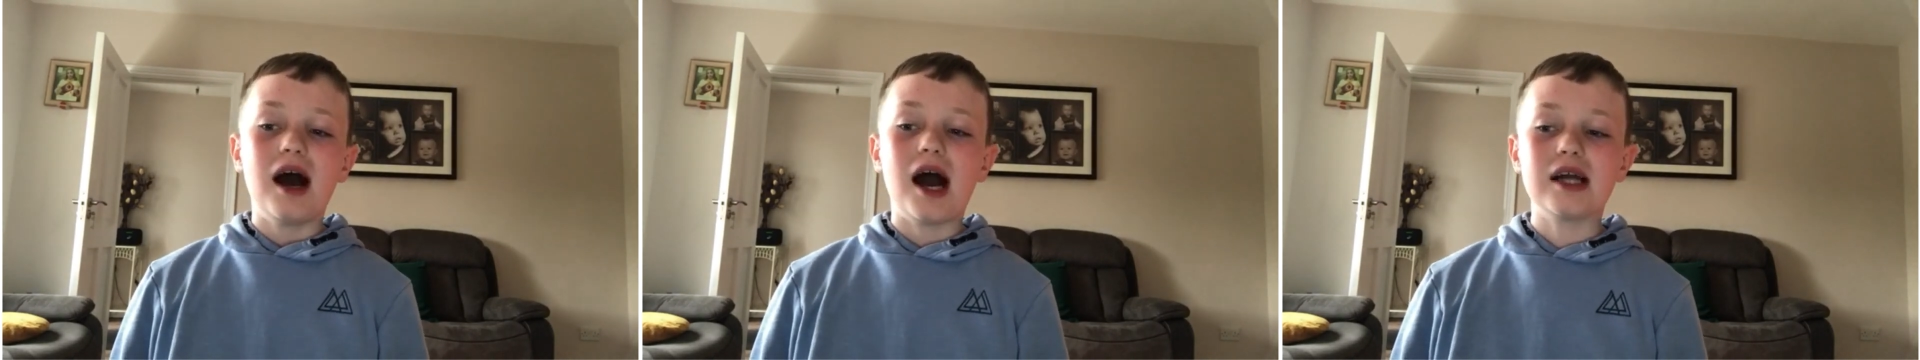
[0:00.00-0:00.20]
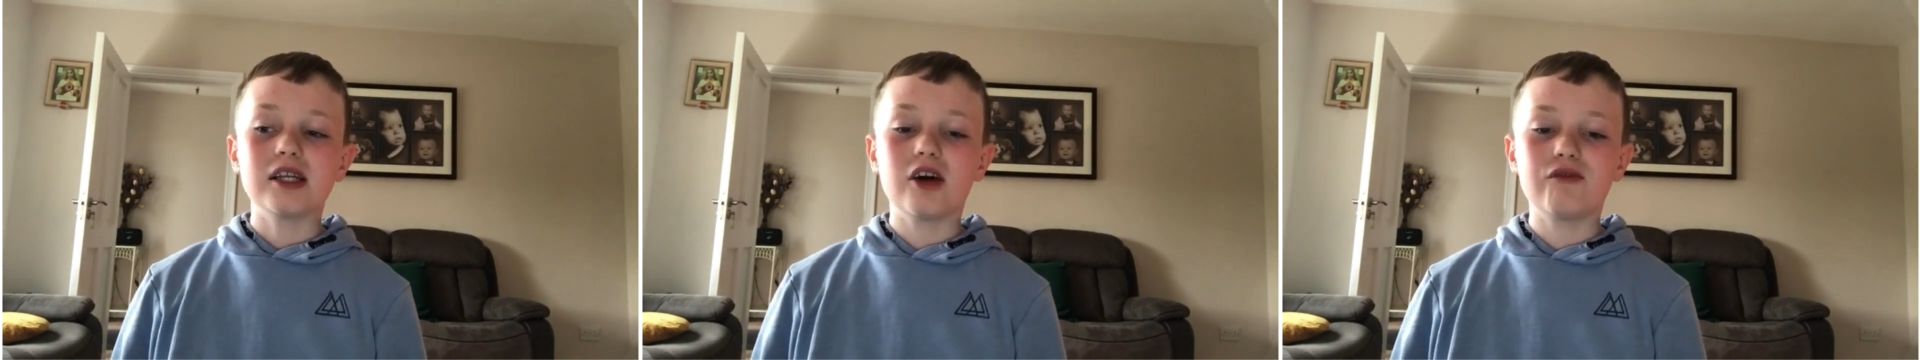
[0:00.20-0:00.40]

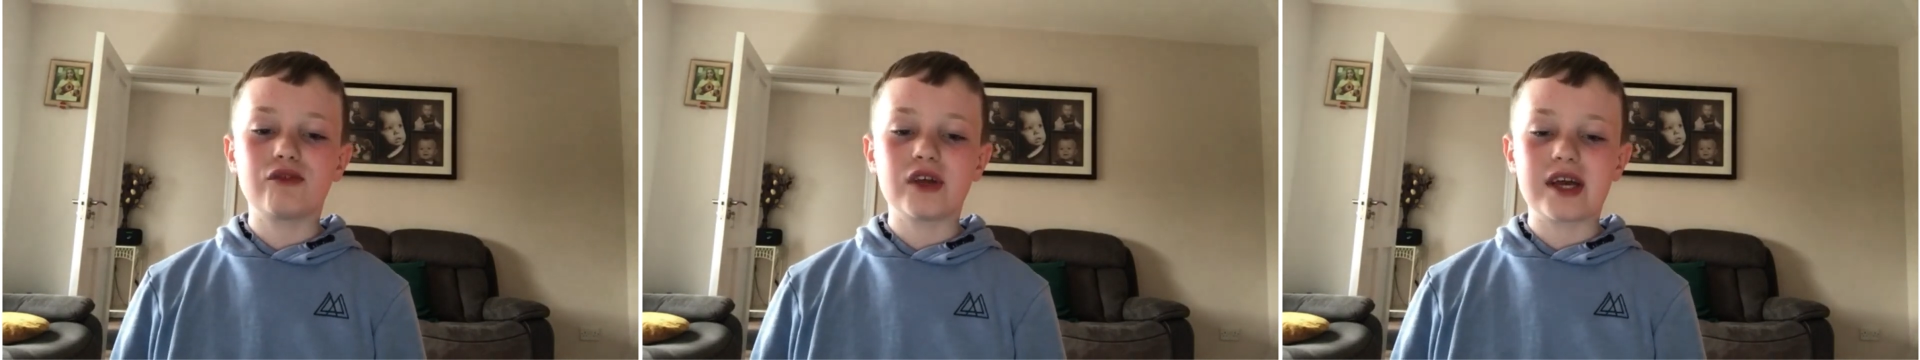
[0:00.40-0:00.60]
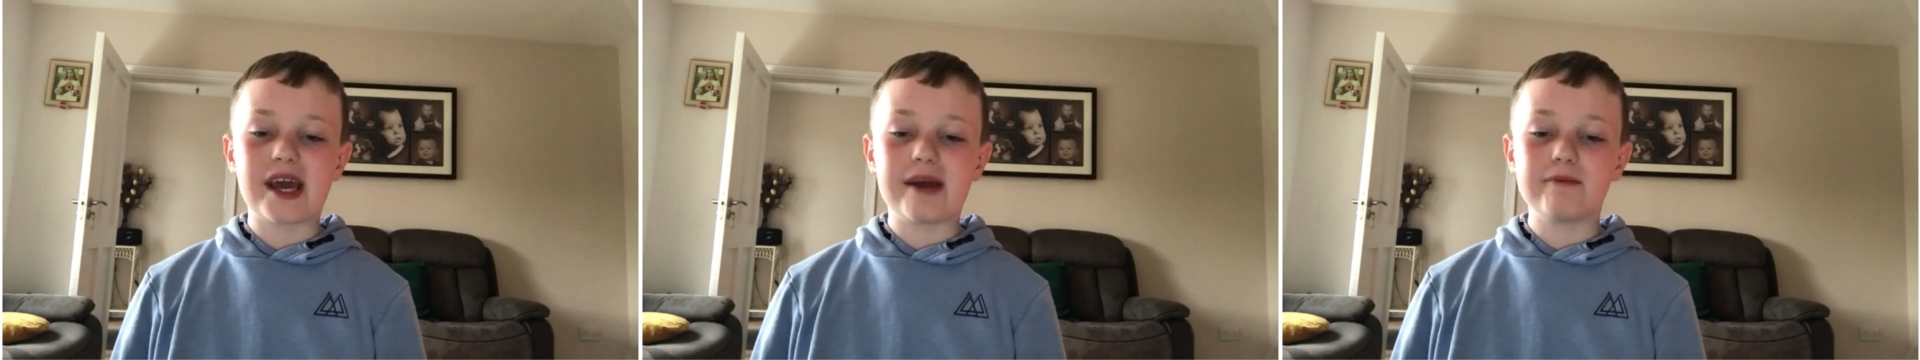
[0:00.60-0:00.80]
I love
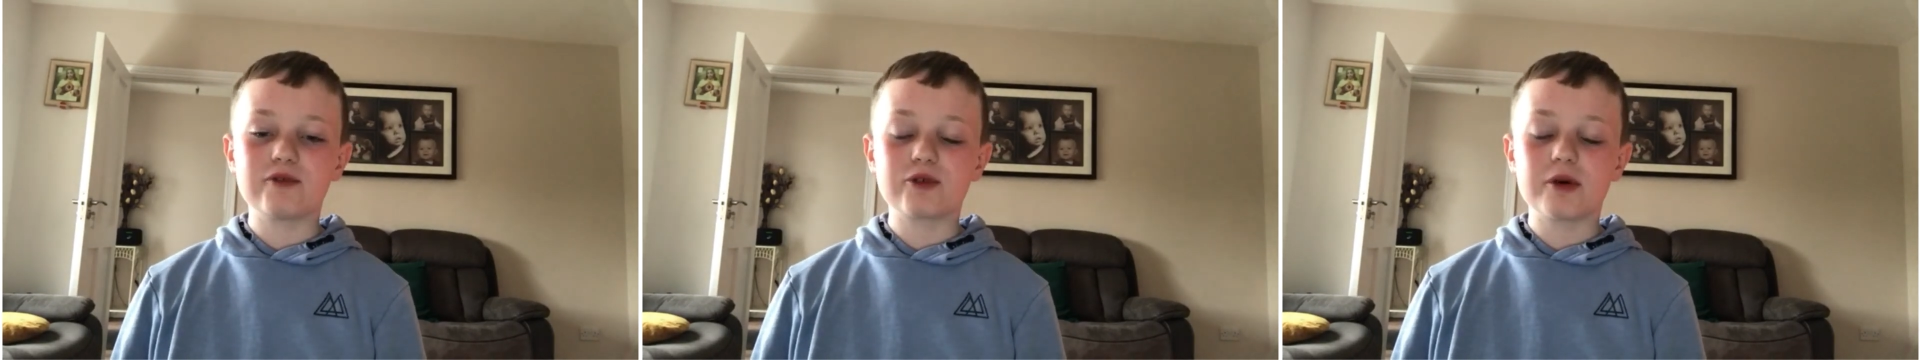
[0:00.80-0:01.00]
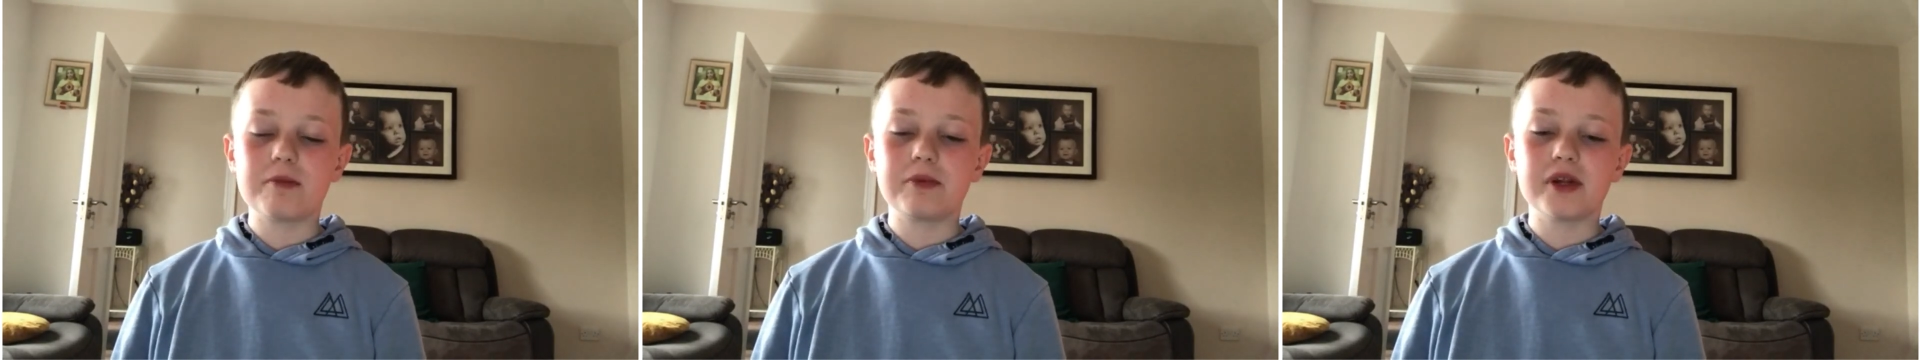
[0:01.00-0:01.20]
the
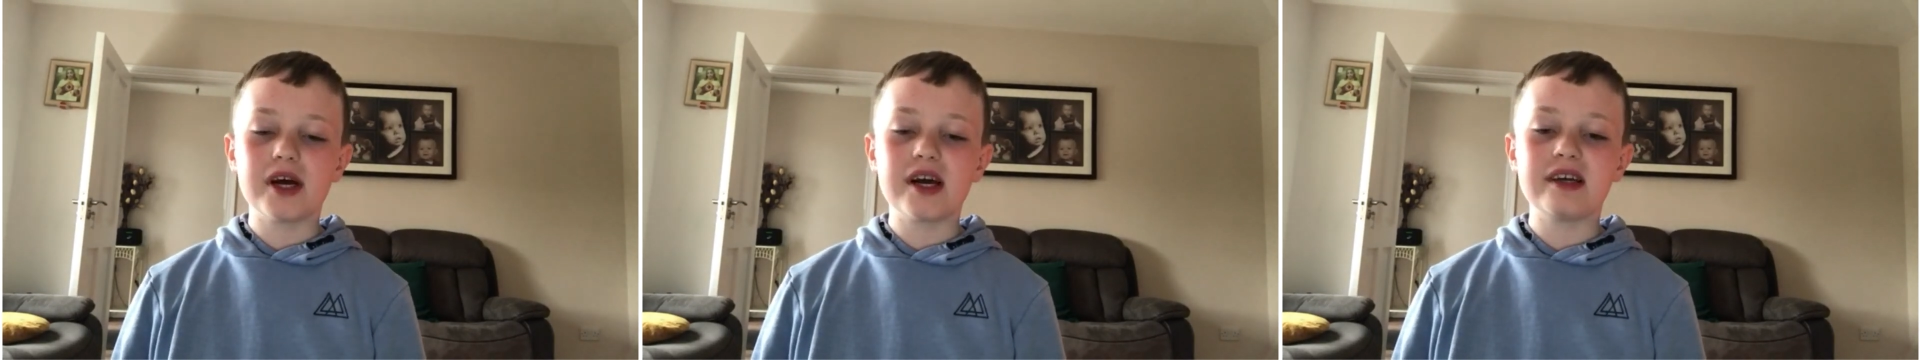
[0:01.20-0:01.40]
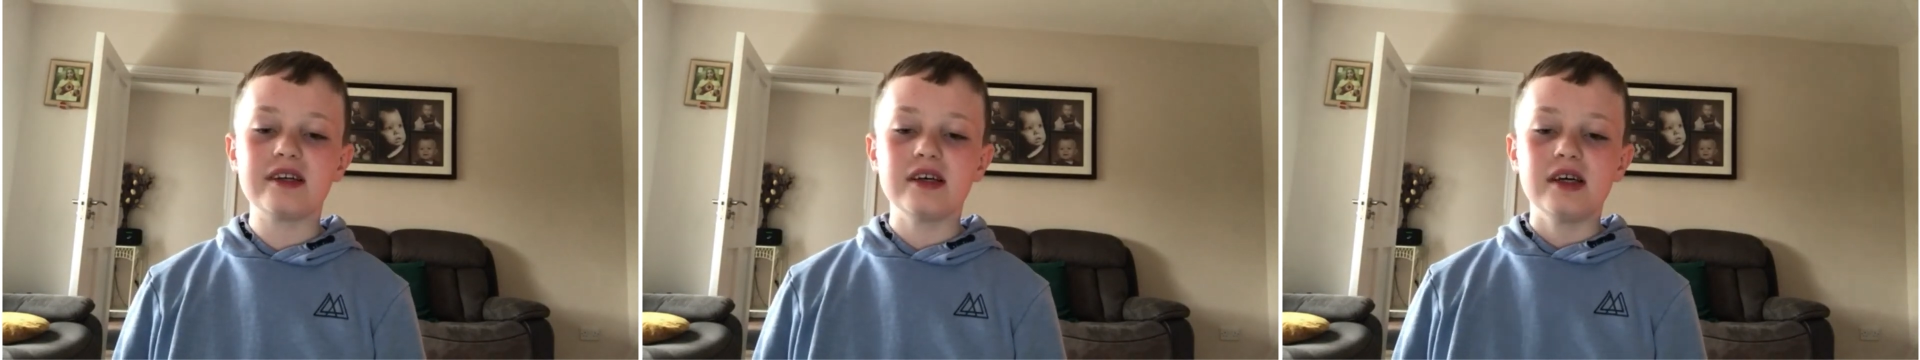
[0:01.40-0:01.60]
games we
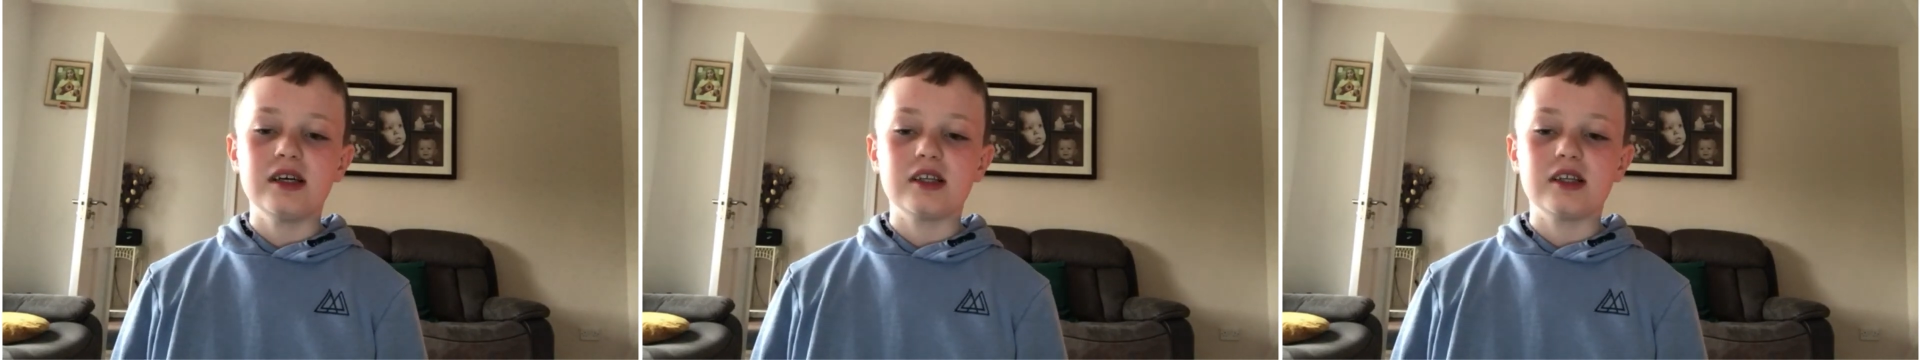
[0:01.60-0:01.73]
played,